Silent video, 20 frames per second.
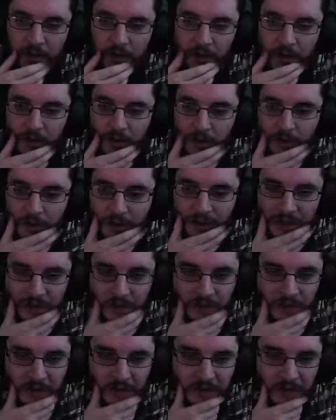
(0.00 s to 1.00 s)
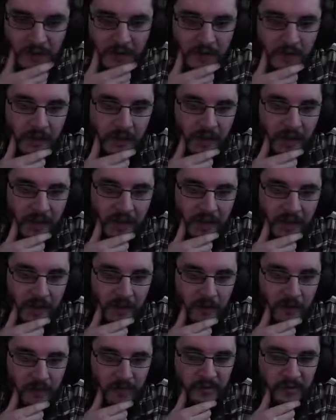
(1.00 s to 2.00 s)
We're nowhere near done, and
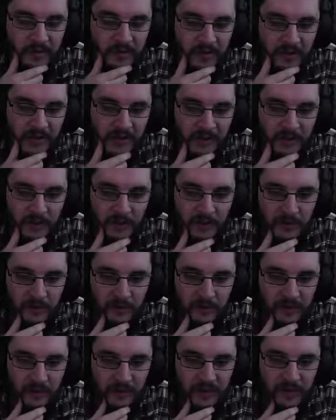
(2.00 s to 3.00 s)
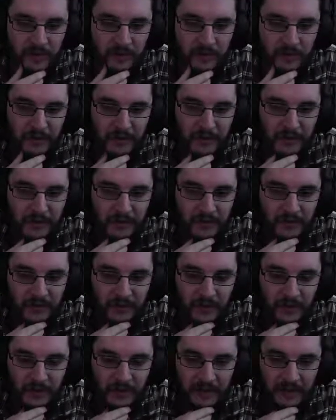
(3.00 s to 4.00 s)
hope you appreciate the improvements we've
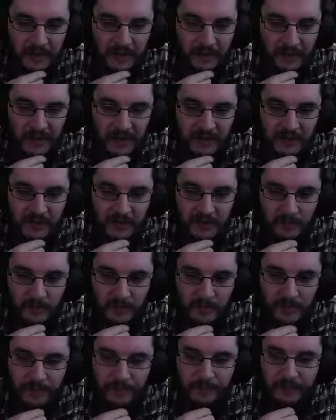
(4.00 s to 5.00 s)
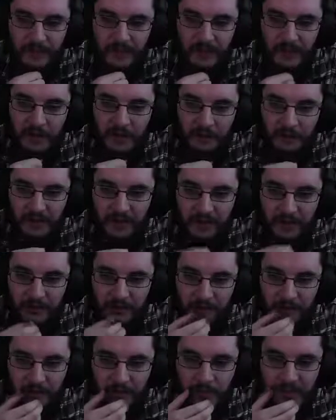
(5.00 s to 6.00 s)
already managed to implement.
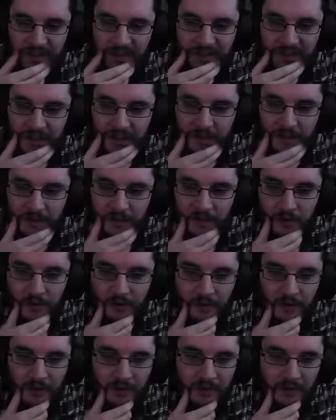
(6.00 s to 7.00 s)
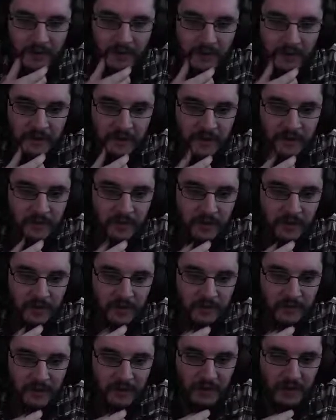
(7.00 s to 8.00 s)
Please let us know your thoughts and keep sharing
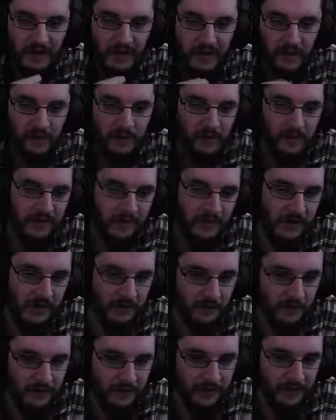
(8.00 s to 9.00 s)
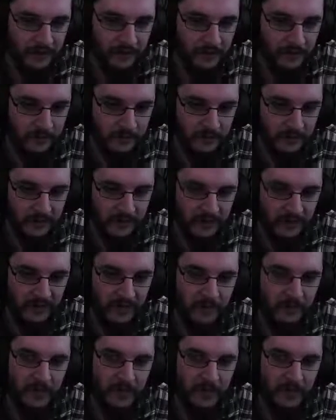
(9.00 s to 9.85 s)
your feedback. We appreciate you all. Thank you, the Darktide team.